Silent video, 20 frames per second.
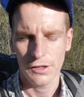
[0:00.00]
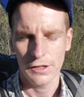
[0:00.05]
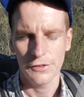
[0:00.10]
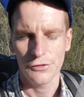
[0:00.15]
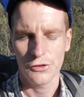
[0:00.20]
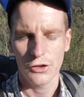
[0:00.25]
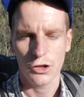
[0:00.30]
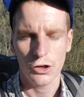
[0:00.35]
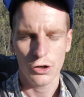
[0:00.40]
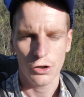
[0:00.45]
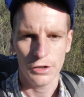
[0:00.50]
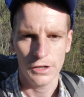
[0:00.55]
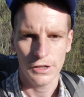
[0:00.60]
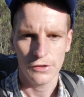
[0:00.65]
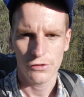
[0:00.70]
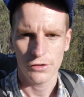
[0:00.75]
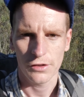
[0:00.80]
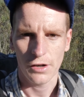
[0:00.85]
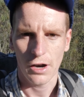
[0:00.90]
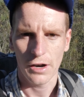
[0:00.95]
If you're
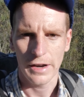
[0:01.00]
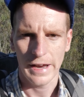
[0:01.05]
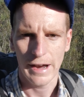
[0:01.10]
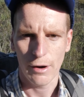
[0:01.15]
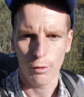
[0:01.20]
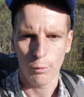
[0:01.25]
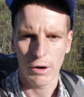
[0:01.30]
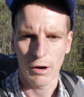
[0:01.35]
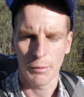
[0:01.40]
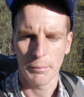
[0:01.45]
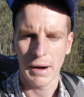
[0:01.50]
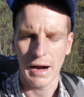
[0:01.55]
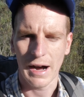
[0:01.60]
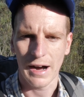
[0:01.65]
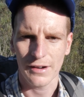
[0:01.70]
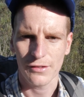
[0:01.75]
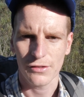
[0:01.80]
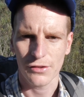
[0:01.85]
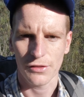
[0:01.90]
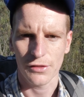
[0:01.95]
curious to know how well
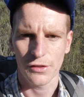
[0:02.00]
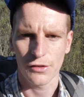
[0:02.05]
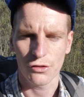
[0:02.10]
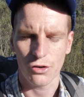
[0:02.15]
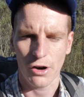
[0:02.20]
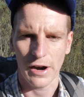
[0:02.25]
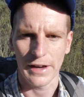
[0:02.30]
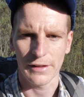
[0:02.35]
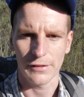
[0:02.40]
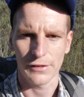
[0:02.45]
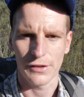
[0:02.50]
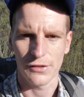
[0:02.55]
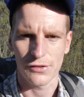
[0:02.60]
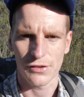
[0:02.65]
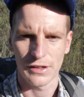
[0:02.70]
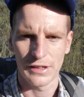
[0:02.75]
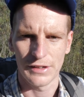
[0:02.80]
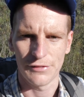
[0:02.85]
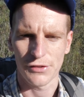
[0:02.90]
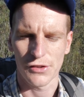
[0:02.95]
marked the trail is
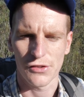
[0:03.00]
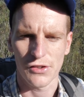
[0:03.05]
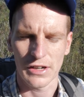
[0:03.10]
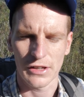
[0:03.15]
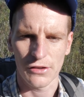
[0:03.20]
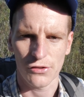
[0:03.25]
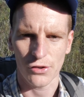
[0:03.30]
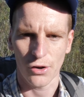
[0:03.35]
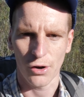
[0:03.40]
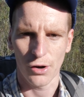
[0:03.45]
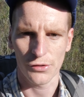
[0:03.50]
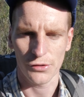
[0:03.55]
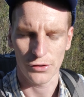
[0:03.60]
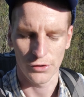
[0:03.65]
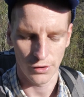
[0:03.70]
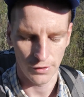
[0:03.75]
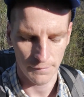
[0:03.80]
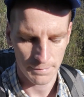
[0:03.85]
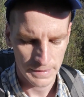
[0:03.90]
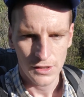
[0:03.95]
and if there's any signs or
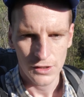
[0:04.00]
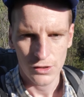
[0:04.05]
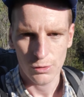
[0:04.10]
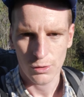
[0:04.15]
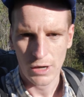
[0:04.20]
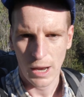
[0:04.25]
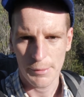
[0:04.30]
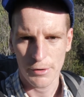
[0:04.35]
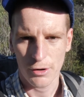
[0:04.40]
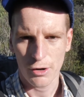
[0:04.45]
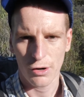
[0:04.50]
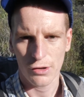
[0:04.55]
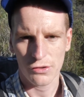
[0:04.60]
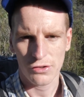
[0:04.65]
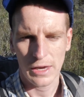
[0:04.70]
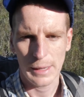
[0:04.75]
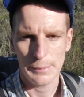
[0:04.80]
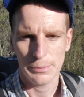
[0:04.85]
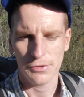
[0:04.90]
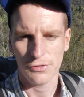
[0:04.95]
not, you'll come across
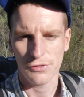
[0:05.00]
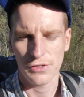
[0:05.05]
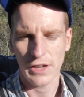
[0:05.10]
heaps of